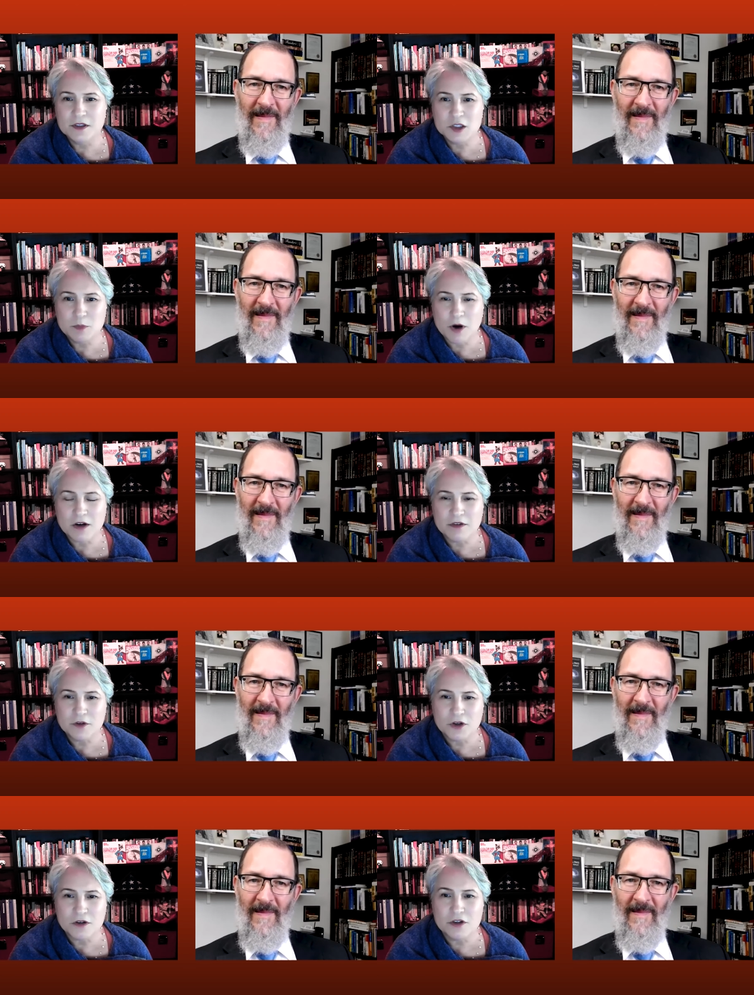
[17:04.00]
Speaker 1: spark
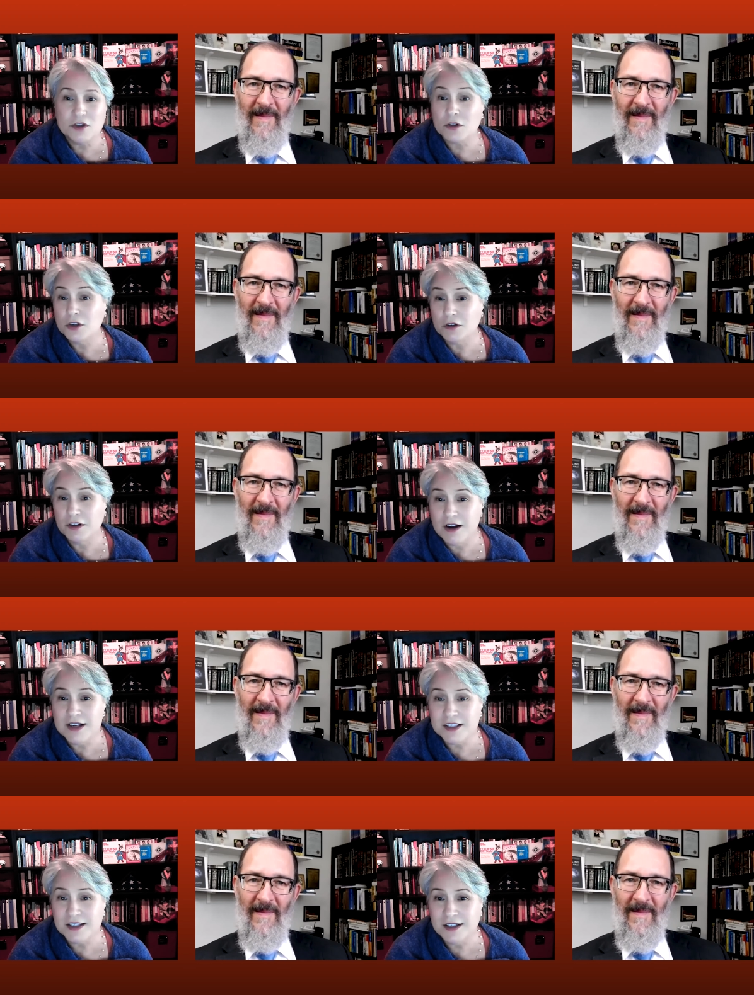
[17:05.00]
of courage or
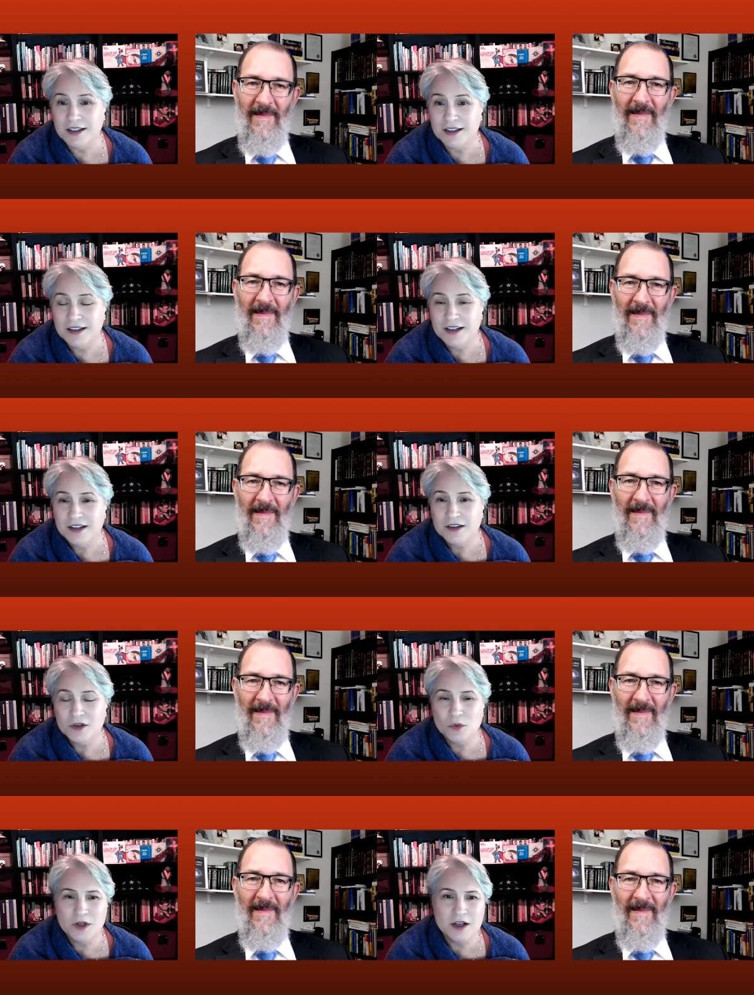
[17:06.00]
curiosity
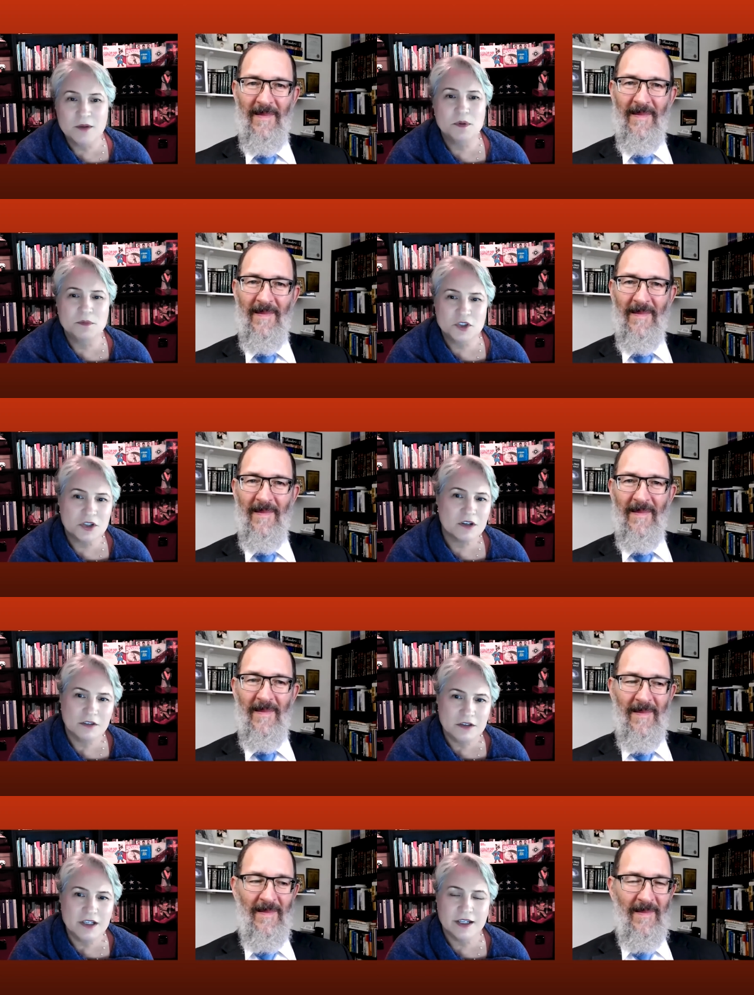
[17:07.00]
that would help them start
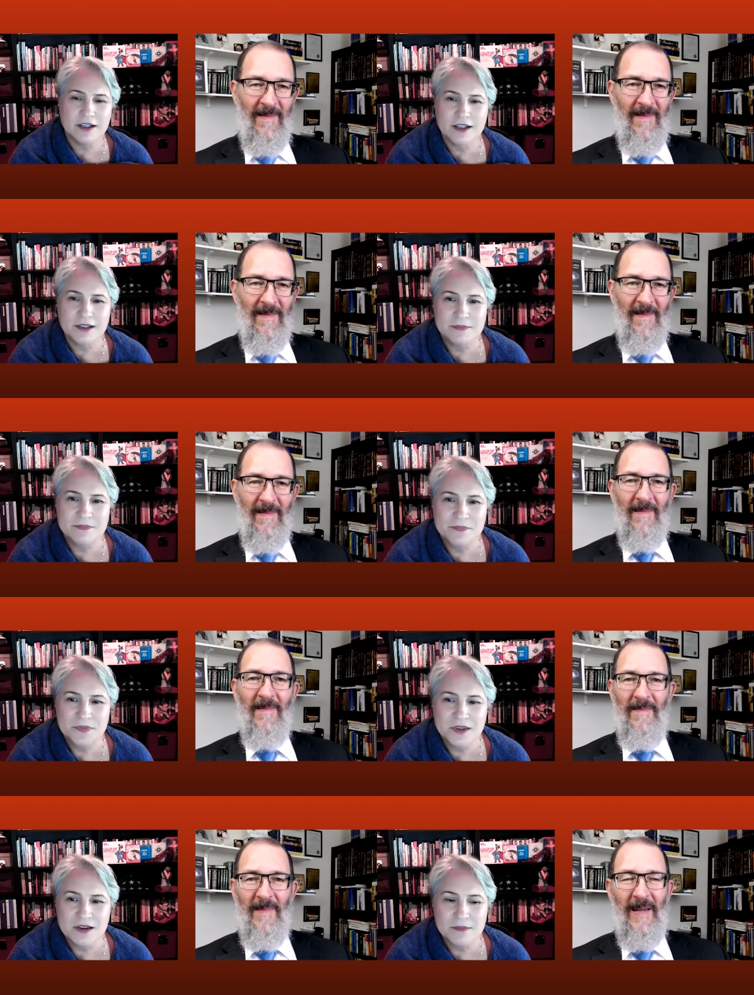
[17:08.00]
learning again.
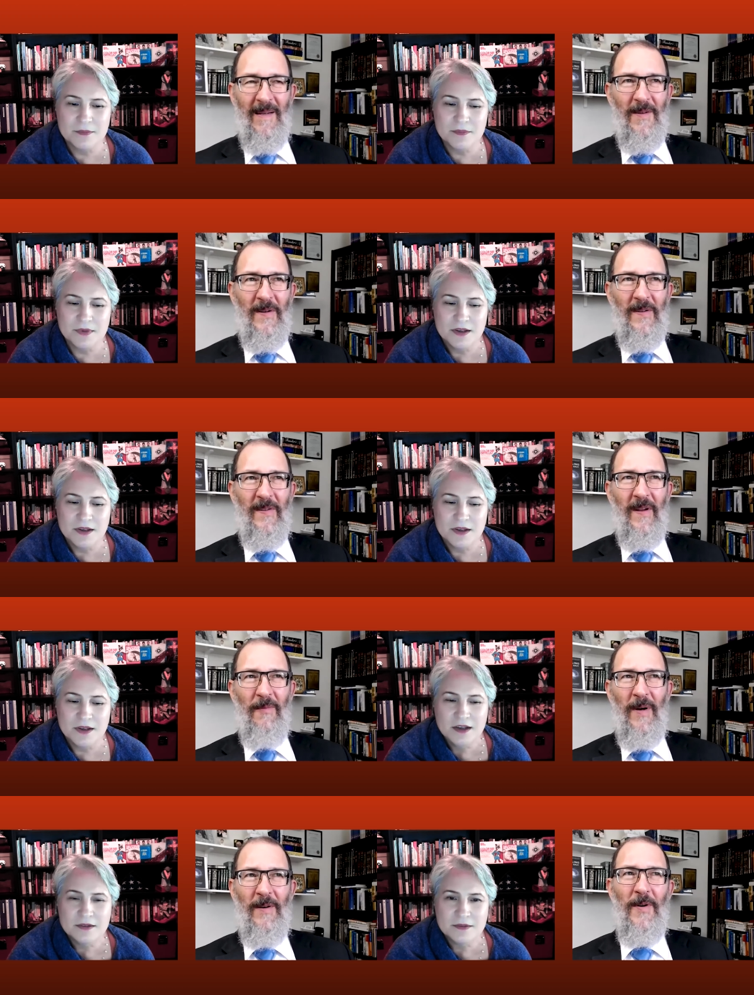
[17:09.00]
Speaker 2: Um, yeah, this is a
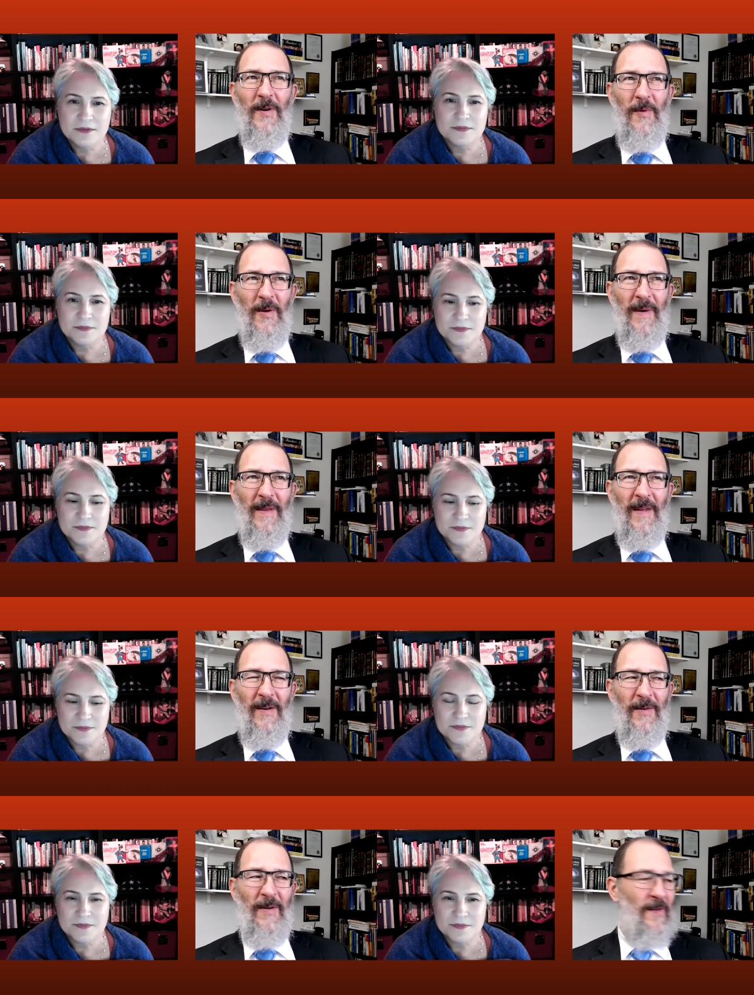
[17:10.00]
wonderful quote by
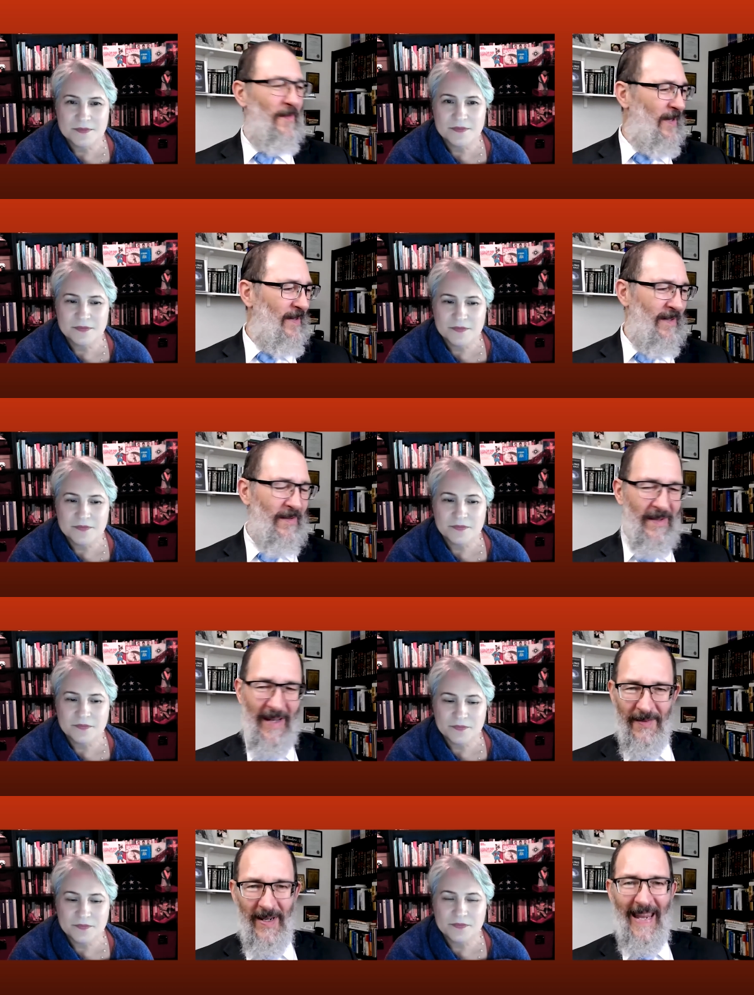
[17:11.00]
Theodore Roosevelt, and I don't
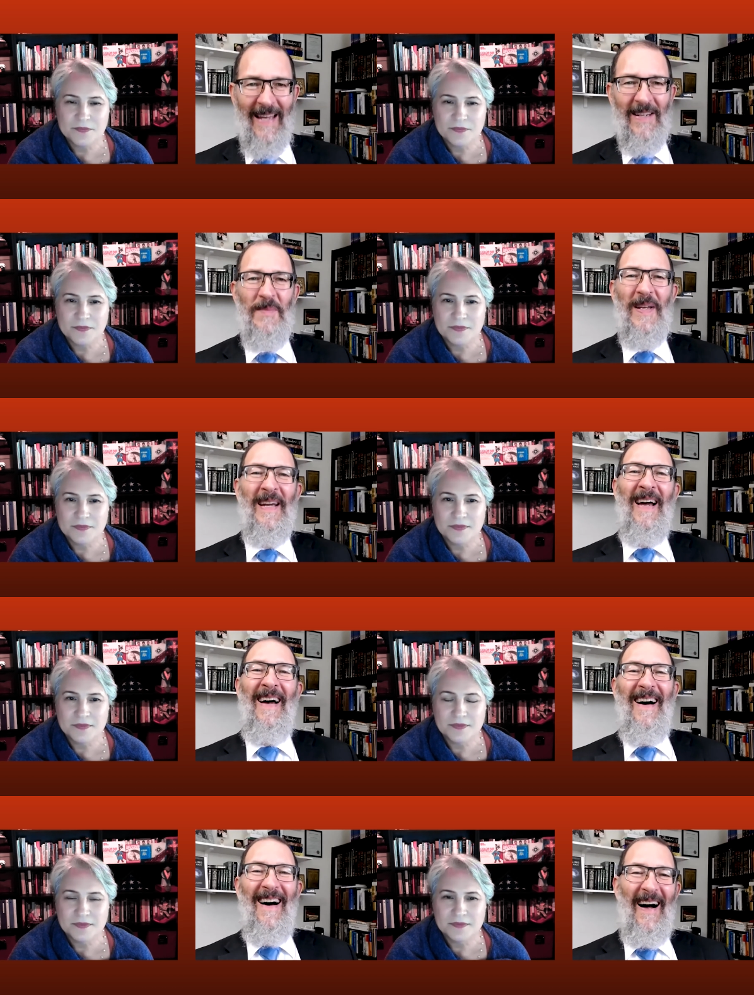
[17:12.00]
have it handy, but
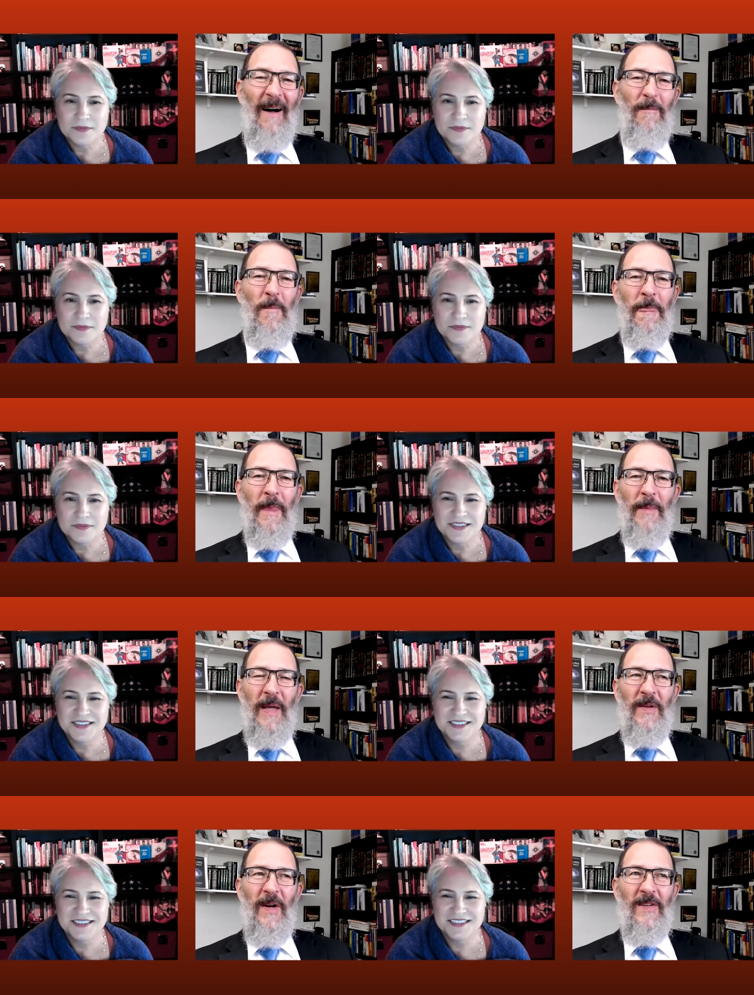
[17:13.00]
um,
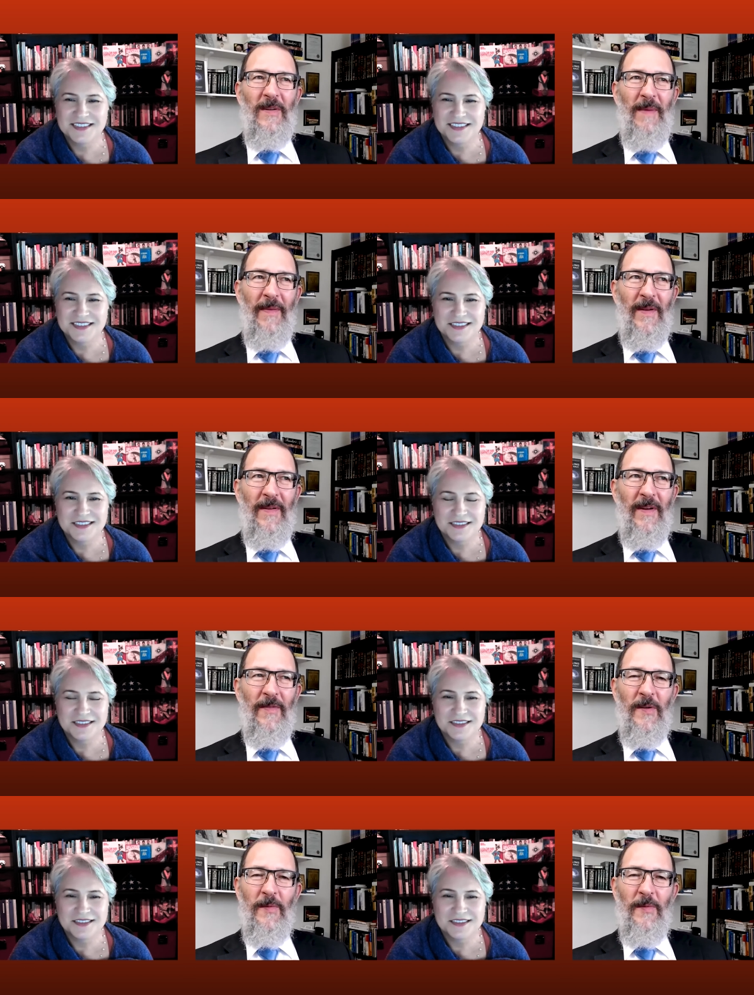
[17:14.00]
he talks about the difference